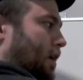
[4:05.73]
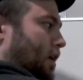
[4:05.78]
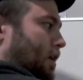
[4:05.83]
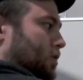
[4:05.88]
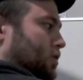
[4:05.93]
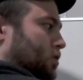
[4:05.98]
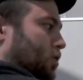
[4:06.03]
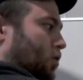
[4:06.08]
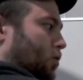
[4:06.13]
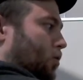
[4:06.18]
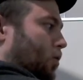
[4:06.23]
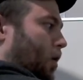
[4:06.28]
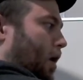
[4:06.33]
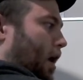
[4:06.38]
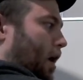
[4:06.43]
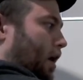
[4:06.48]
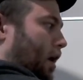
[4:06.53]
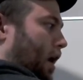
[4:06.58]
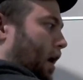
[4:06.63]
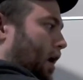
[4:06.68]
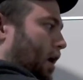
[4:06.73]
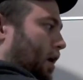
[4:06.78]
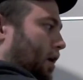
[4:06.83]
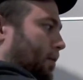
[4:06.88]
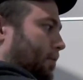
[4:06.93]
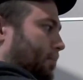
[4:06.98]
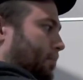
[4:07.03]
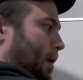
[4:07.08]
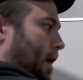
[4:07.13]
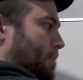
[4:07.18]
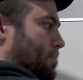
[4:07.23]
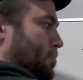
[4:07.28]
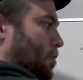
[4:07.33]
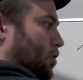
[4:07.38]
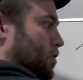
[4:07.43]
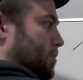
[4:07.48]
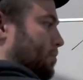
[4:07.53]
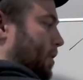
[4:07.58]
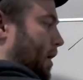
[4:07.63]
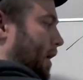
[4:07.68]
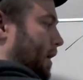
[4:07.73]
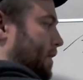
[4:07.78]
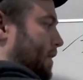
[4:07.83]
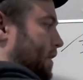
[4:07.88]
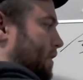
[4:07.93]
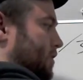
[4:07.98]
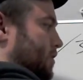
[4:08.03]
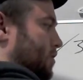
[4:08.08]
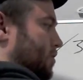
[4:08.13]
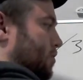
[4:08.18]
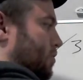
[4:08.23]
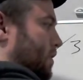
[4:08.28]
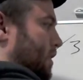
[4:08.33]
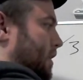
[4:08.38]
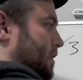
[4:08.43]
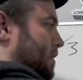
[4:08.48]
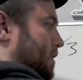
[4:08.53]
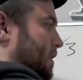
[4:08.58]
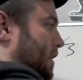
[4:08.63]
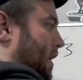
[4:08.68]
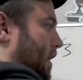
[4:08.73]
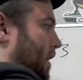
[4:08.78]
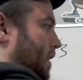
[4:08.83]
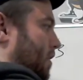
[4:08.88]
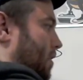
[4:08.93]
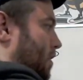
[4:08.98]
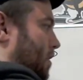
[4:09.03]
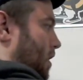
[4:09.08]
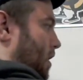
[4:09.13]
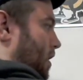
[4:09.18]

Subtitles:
So by multiplying these 2 things together,